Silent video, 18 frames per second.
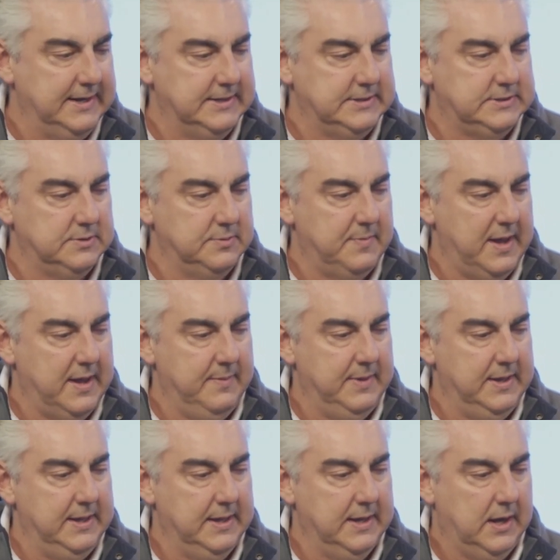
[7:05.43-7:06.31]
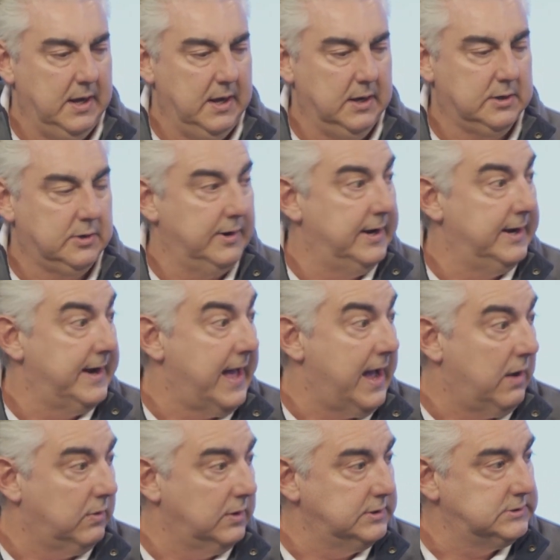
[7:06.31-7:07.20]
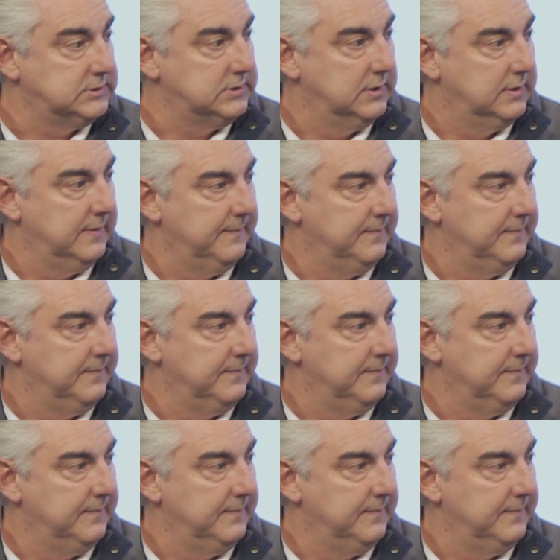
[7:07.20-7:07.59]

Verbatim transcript: into maybe uh, credit hours?